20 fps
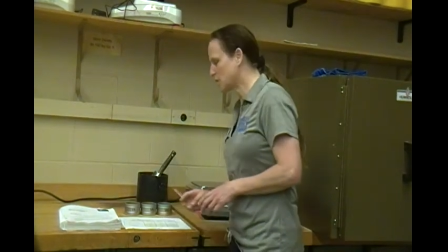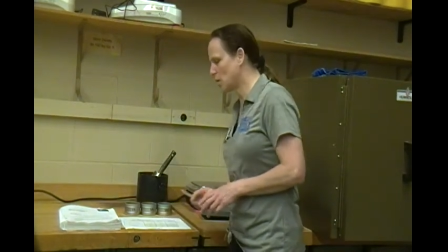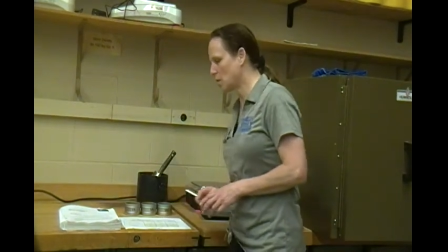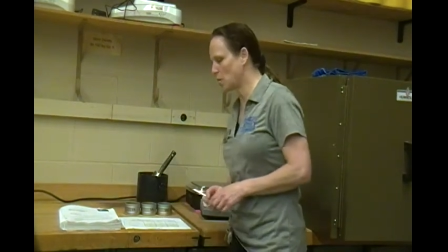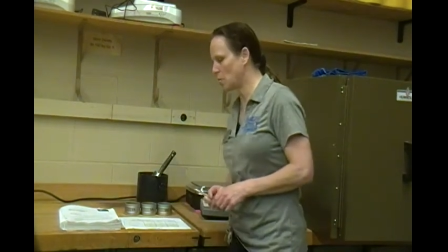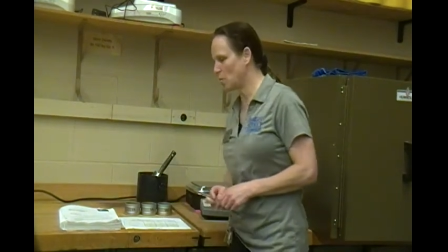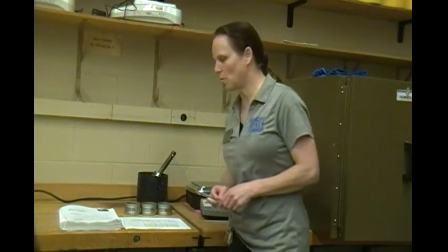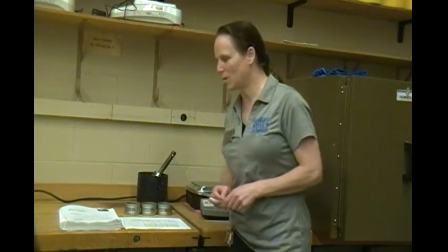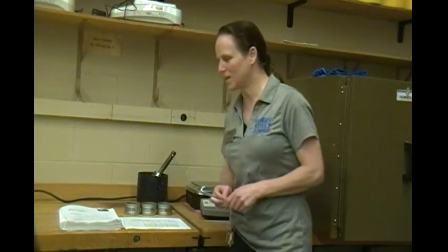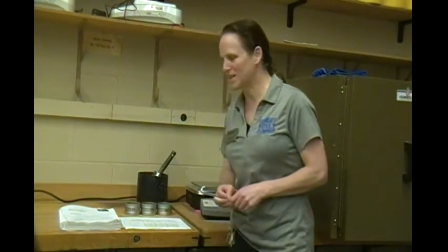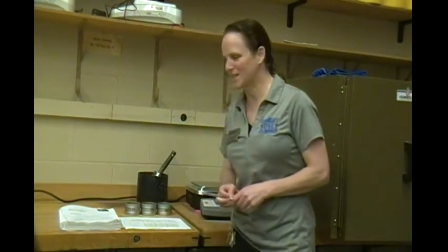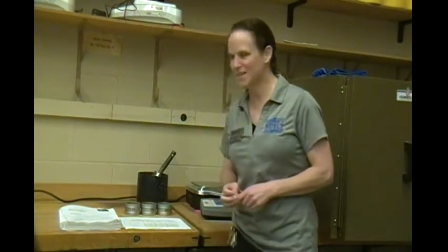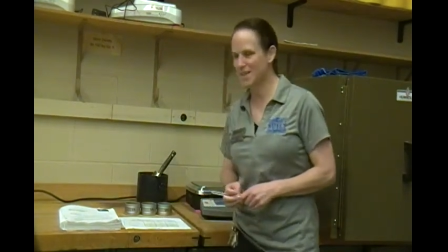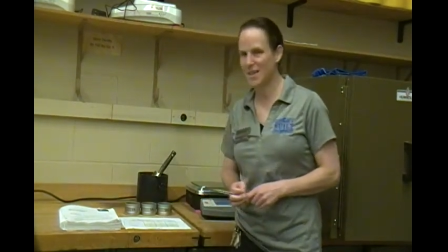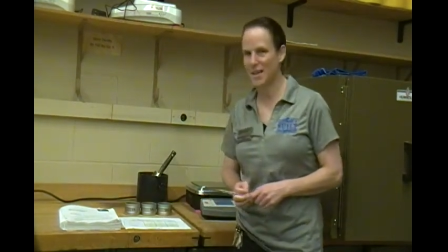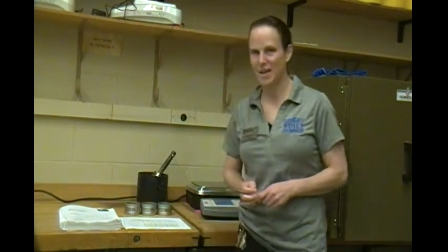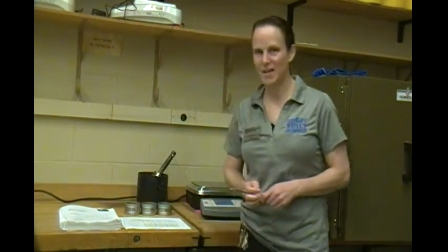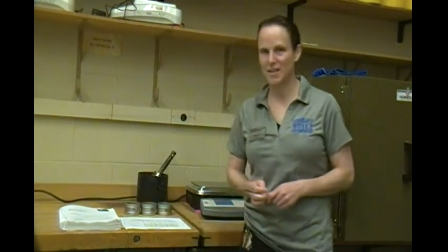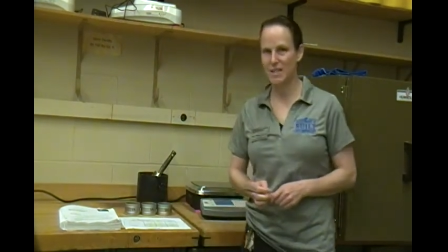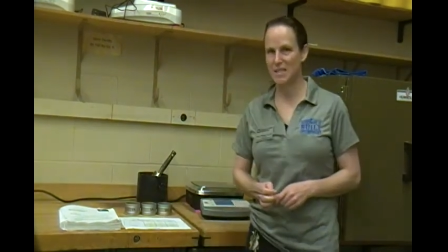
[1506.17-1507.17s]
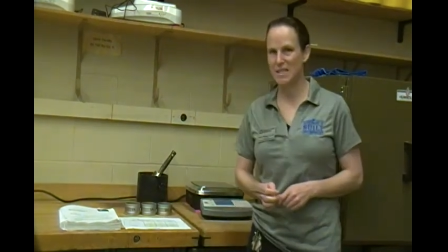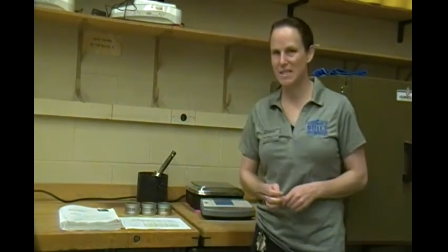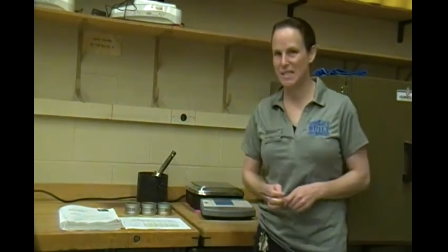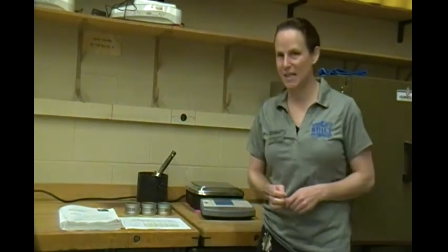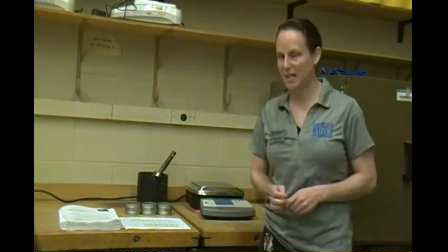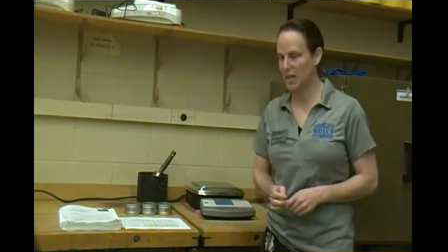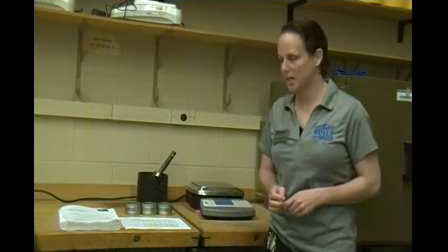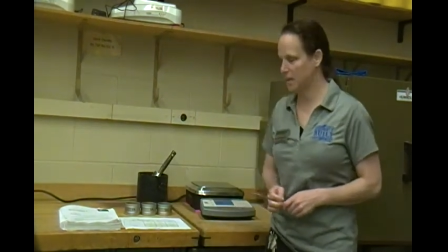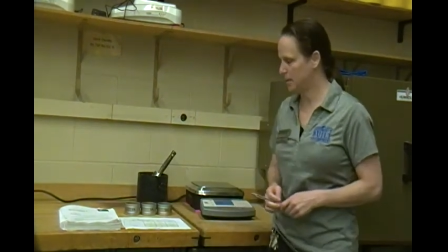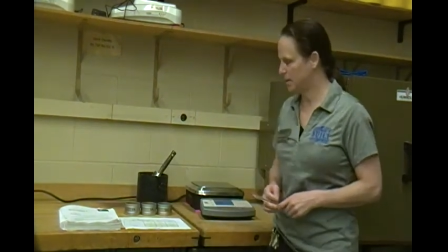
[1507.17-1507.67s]
So once that is
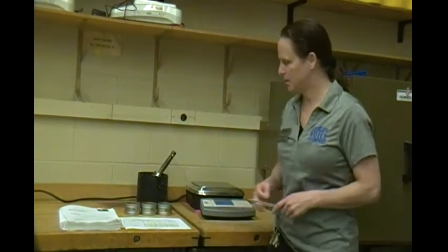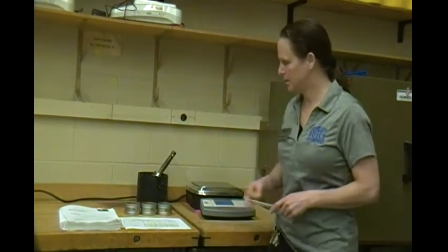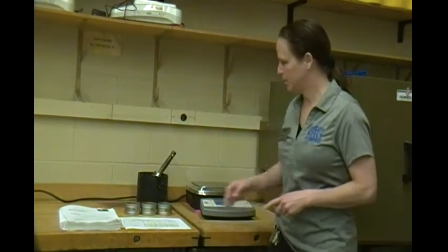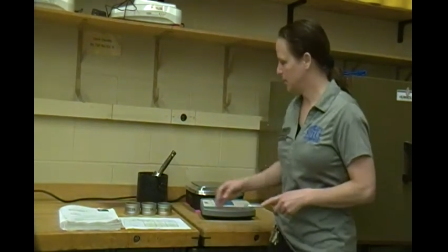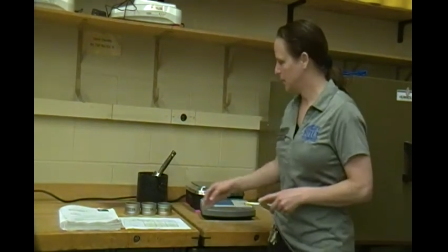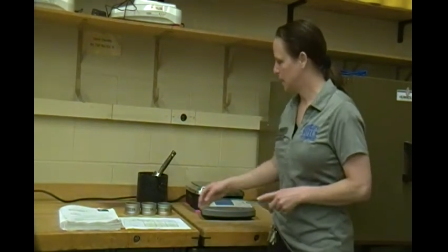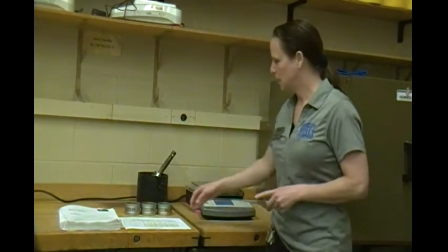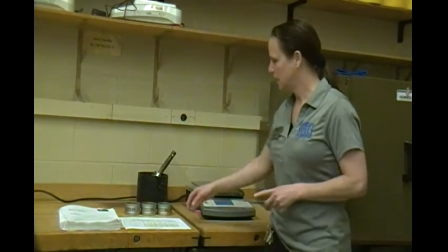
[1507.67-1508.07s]
done,